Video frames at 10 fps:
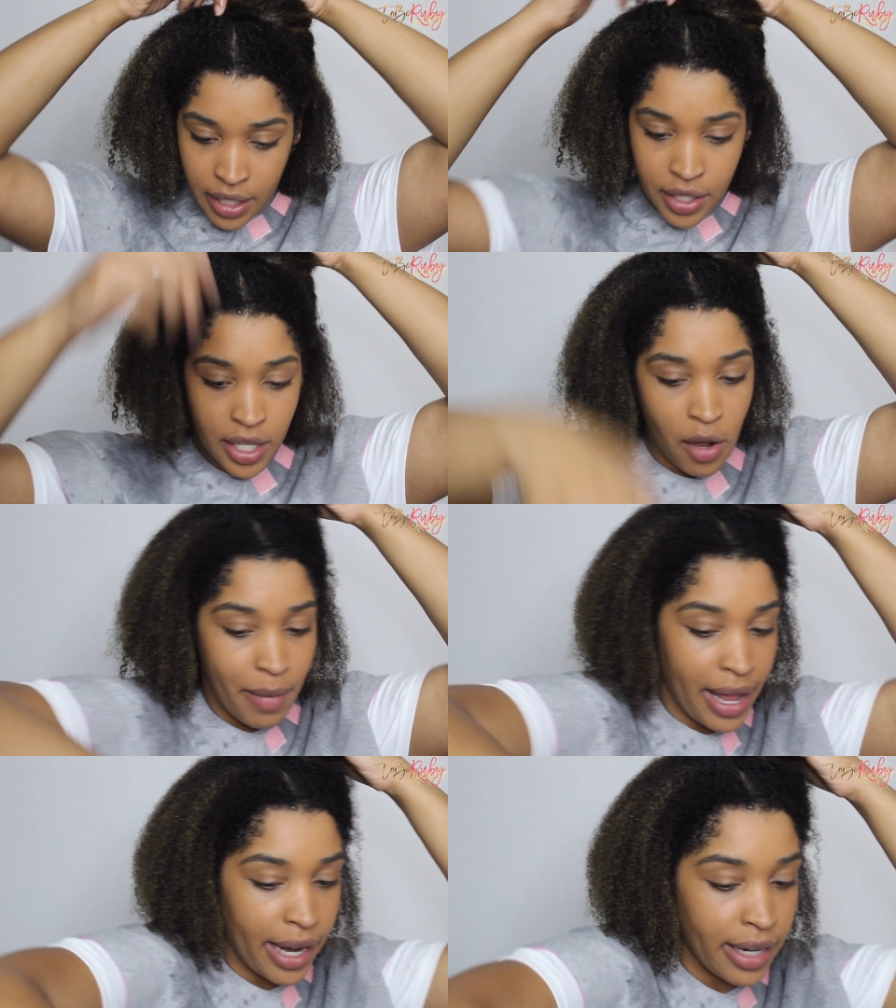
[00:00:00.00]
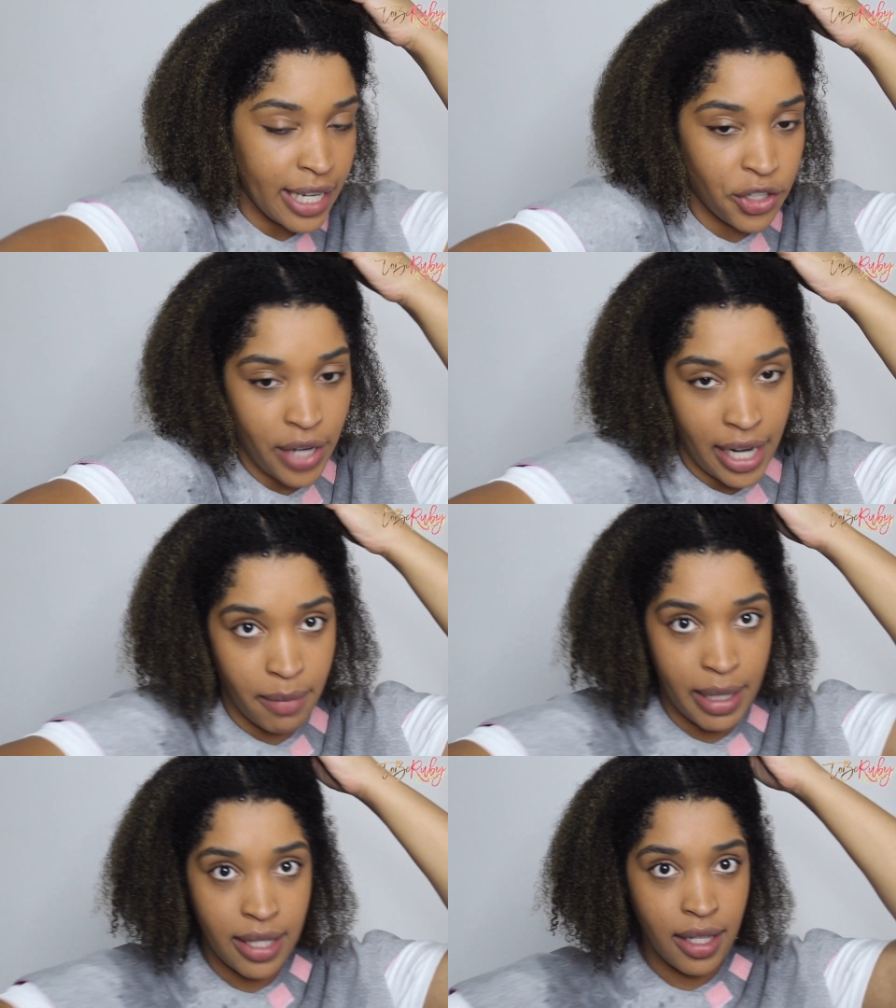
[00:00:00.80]
So my hair has dried a
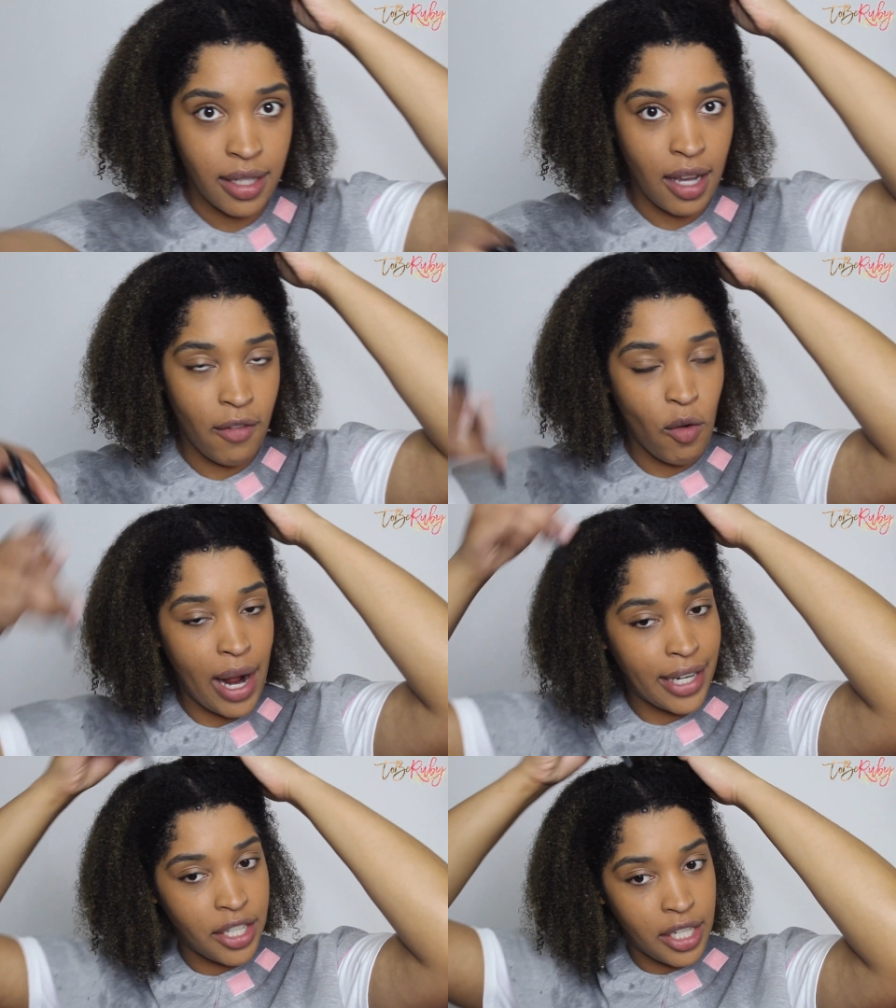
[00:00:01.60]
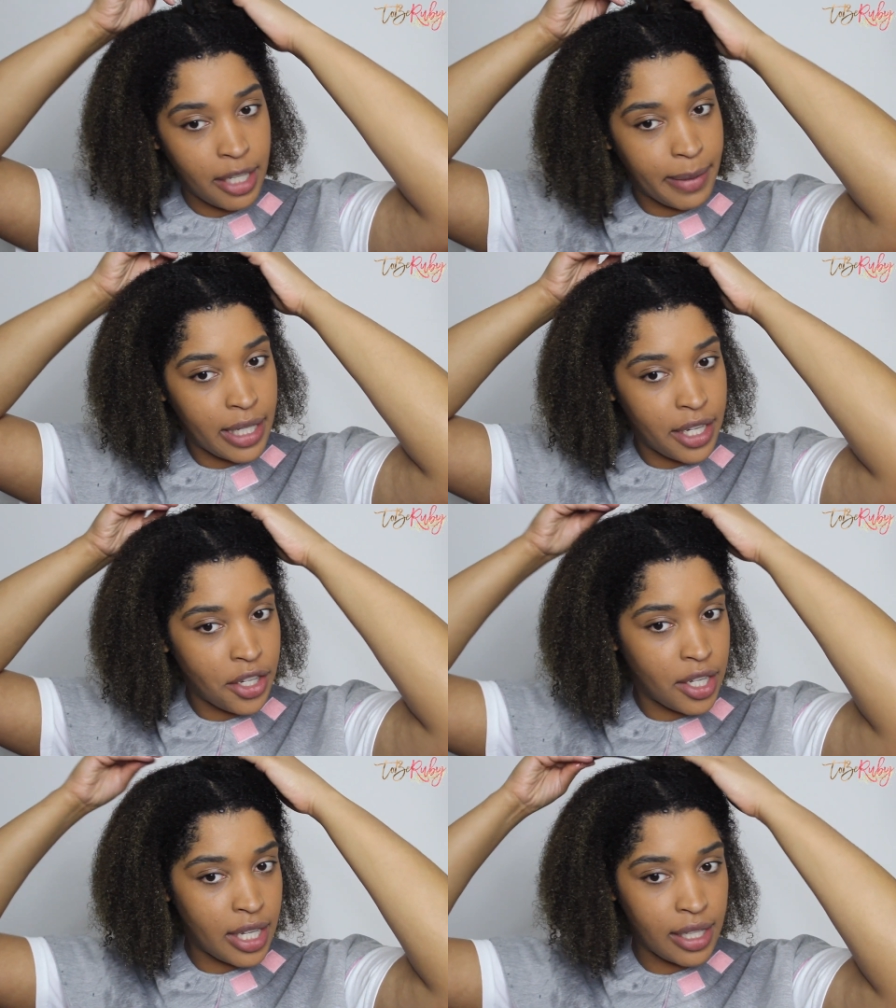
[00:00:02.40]
bit since I've washed and deep
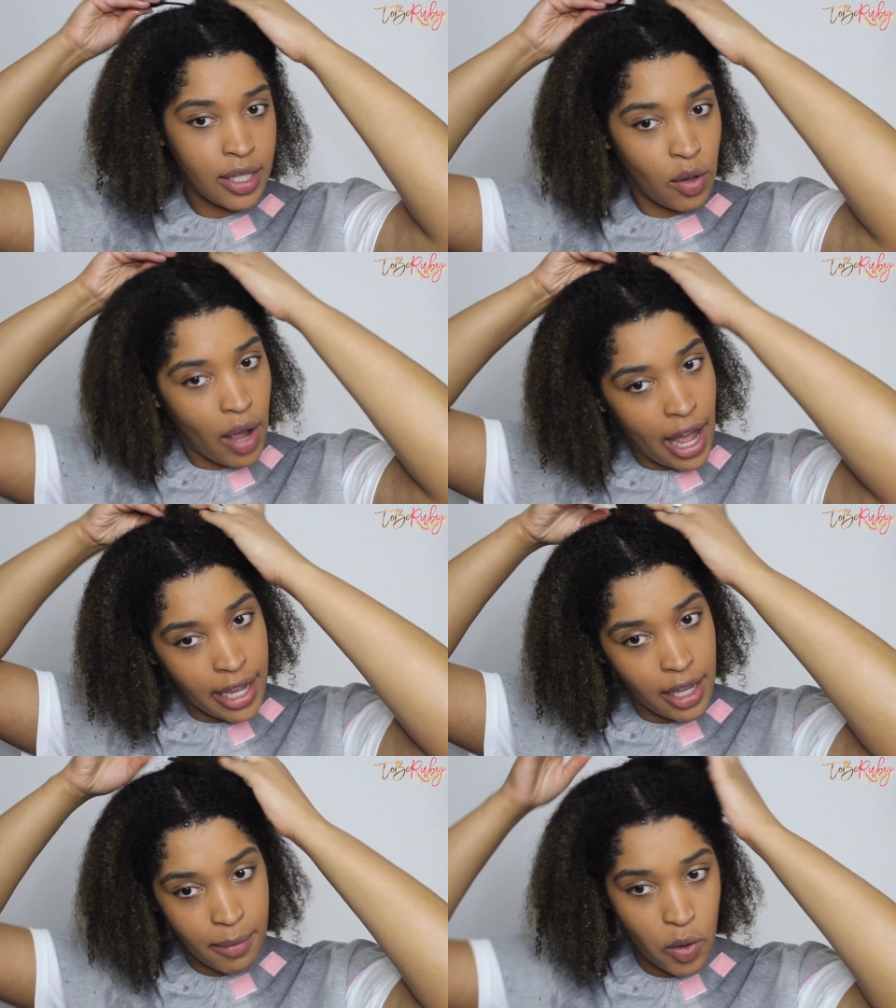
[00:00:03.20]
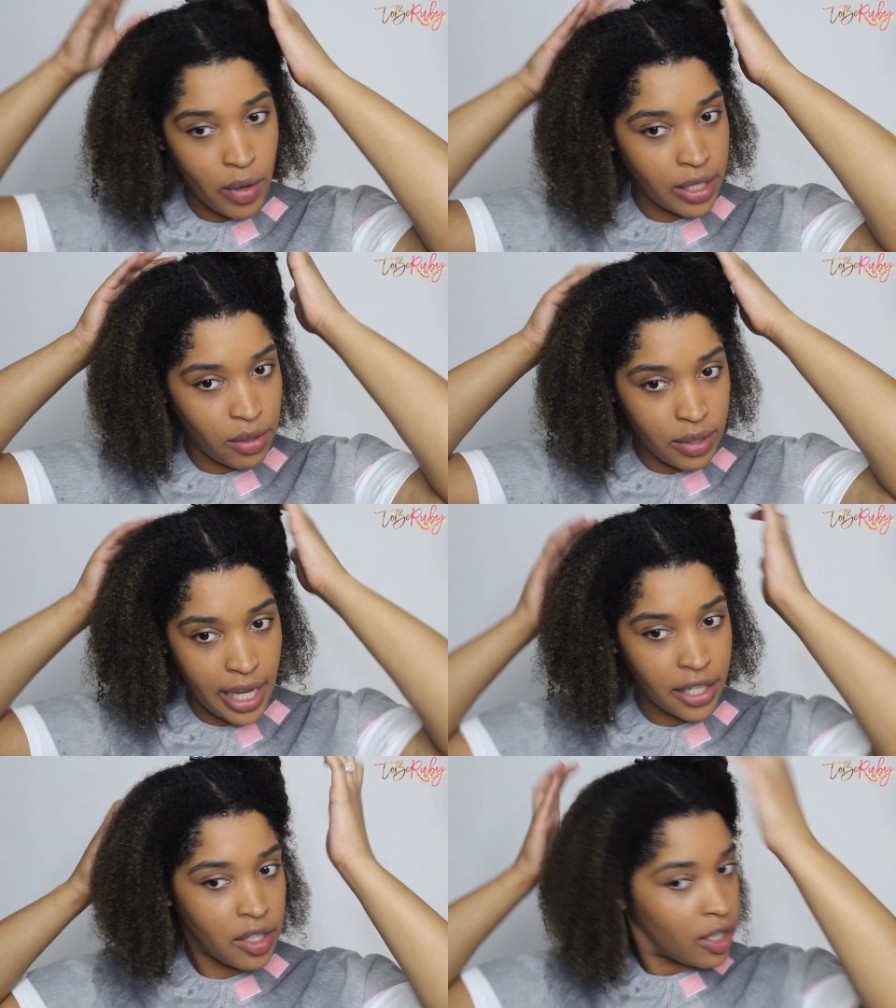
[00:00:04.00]
conditioned it, so I am going to
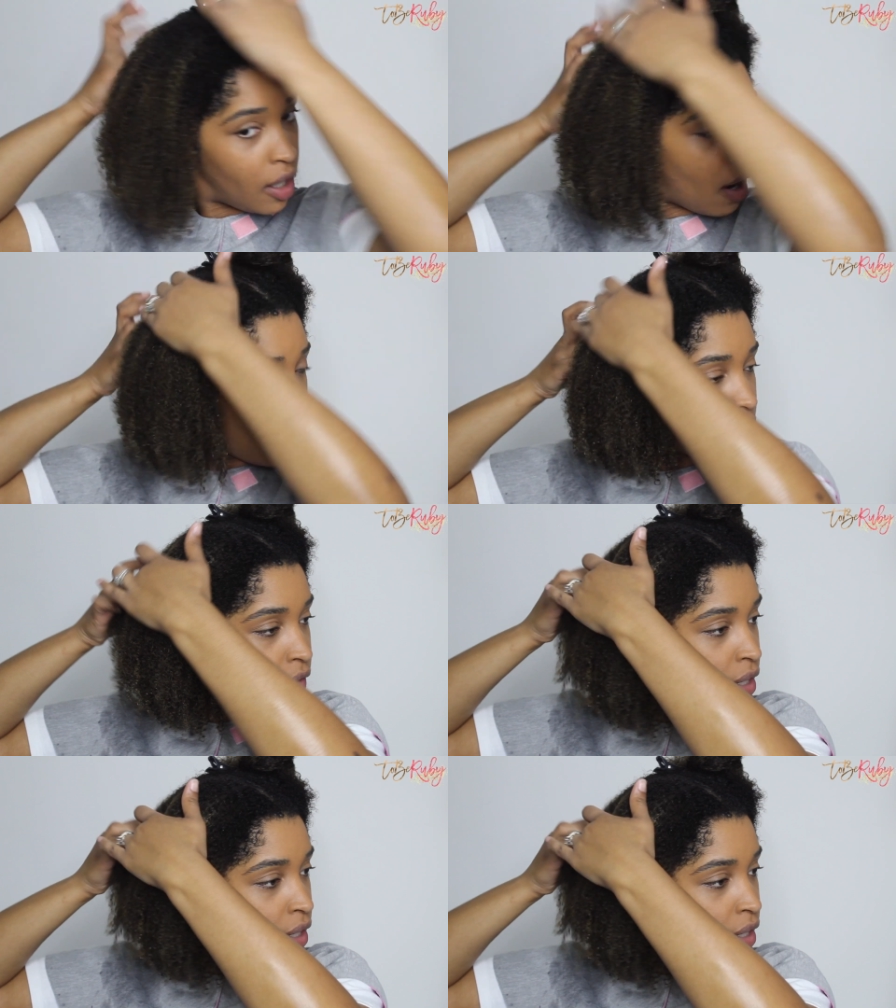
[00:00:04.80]
section it off